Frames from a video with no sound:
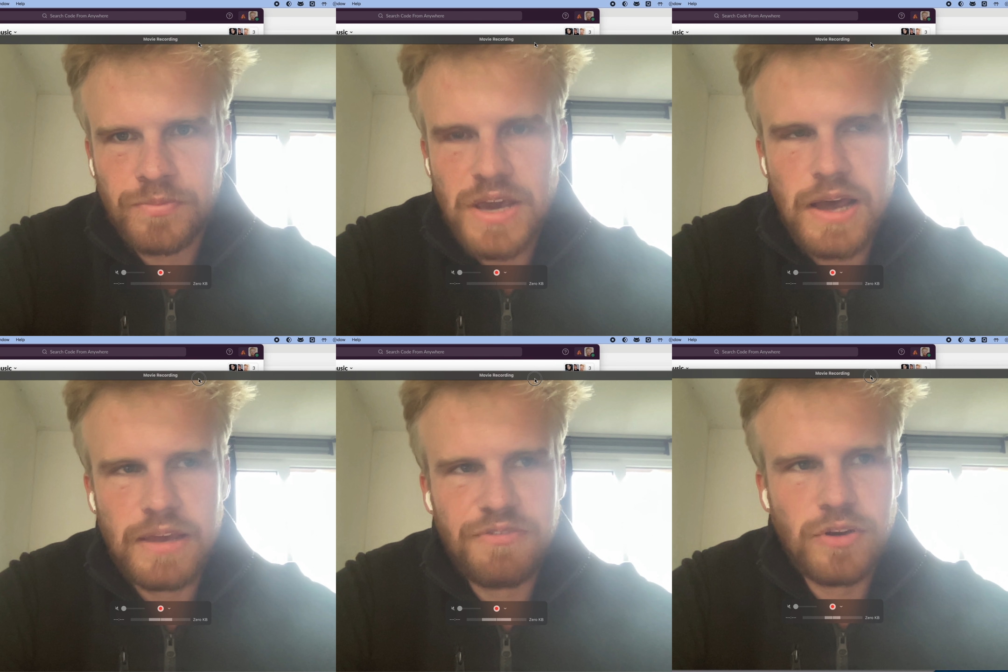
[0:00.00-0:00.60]

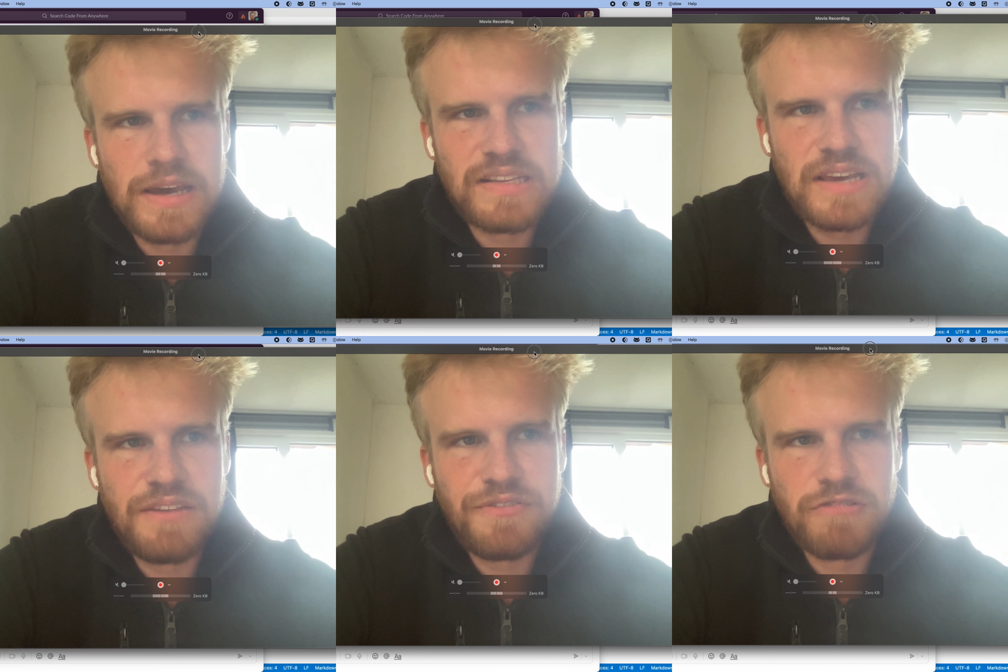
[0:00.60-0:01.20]
if you get
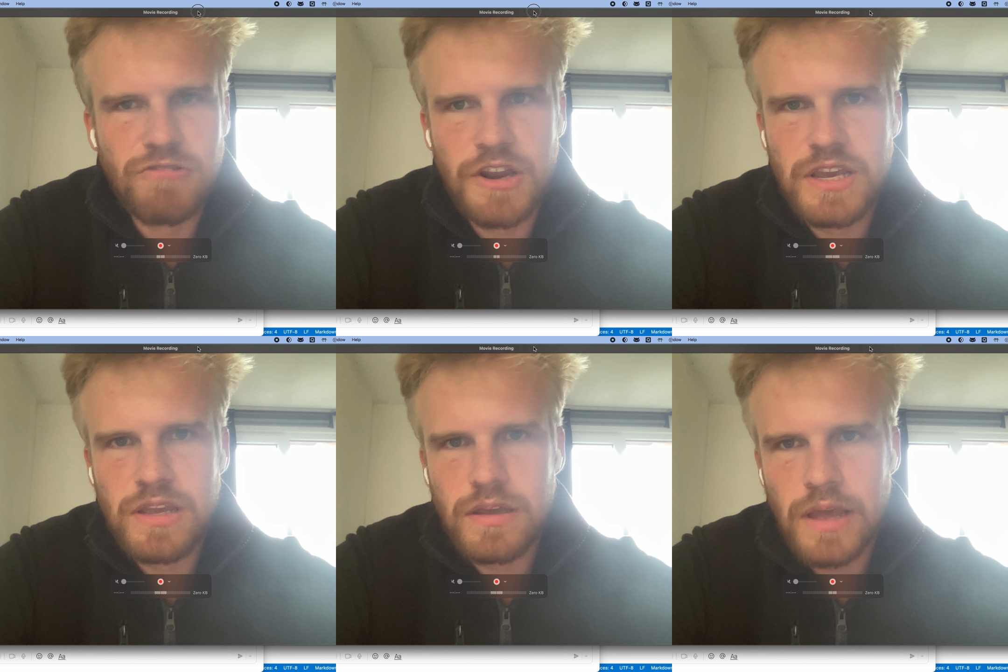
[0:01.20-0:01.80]
anything
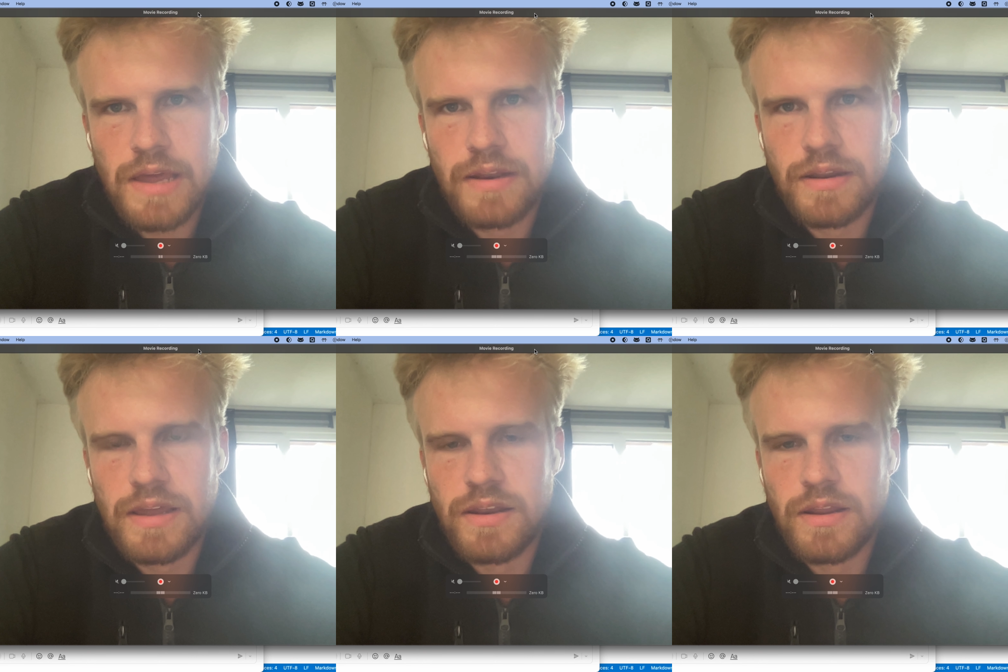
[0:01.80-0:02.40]
running,
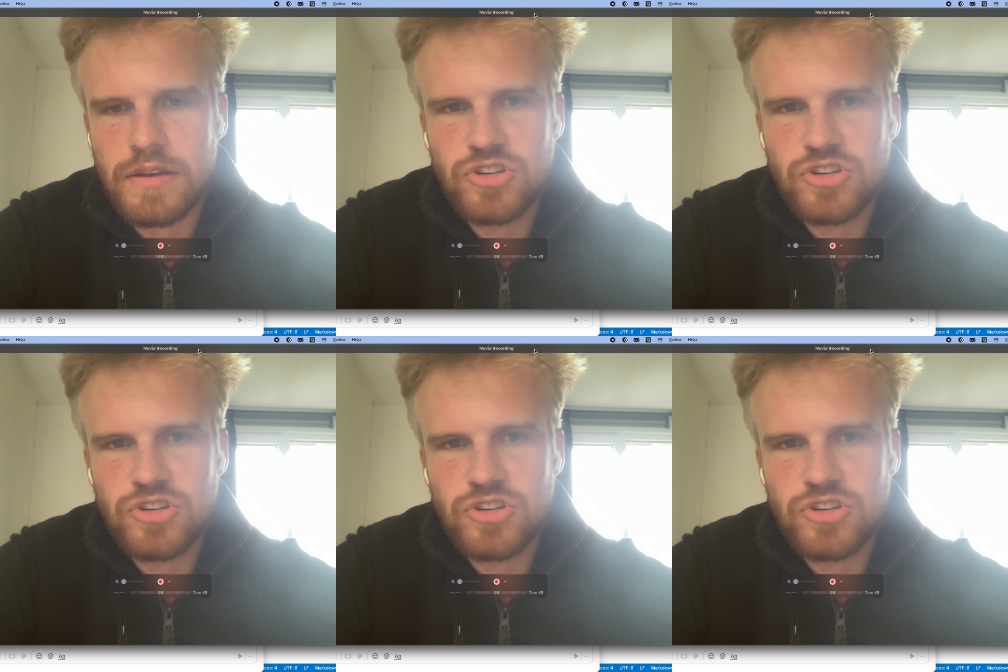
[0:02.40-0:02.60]
and